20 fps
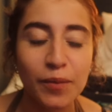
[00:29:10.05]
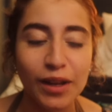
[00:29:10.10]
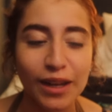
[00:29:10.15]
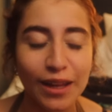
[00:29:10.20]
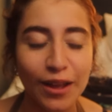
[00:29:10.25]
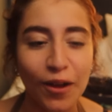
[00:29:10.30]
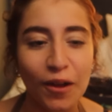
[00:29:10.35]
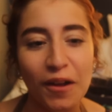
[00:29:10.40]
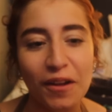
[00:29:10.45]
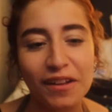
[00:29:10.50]
But,
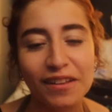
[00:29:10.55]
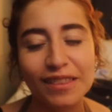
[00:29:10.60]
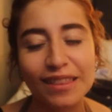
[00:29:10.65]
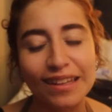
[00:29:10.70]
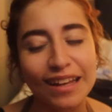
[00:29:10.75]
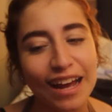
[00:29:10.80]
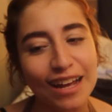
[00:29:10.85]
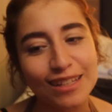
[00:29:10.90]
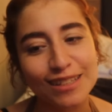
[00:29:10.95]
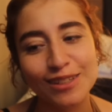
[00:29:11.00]
oh,
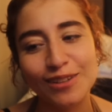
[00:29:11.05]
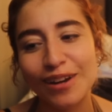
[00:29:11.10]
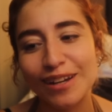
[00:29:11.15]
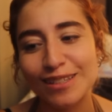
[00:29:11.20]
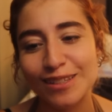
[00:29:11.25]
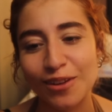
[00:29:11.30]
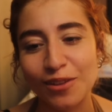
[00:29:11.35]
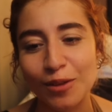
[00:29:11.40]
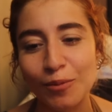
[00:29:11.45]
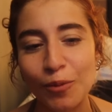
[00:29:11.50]
guys, you
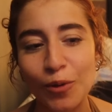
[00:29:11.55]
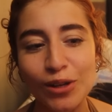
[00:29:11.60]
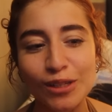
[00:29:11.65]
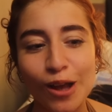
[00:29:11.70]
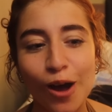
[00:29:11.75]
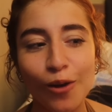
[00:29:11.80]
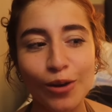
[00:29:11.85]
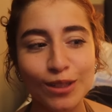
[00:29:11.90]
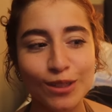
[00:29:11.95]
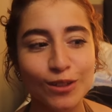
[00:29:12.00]
guys know, the boys
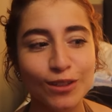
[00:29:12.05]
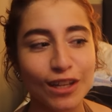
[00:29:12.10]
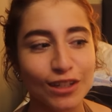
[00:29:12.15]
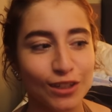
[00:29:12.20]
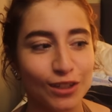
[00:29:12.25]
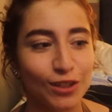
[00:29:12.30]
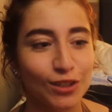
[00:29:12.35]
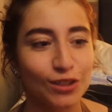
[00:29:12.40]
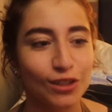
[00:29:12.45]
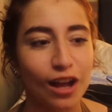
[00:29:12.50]
always do such
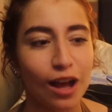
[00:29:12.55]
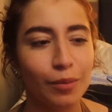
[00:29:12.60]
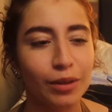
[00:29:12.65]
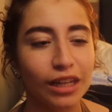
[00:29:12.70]
a good job.